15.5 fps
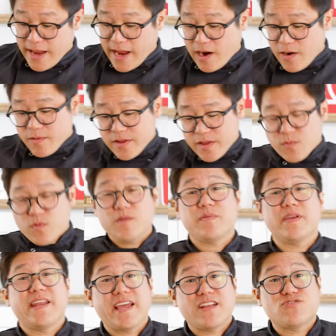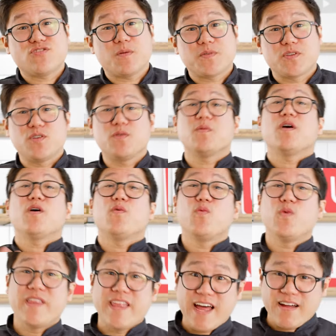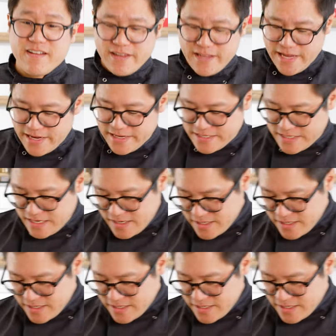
Now, it wouldn't be an egg drop soup without the eggs.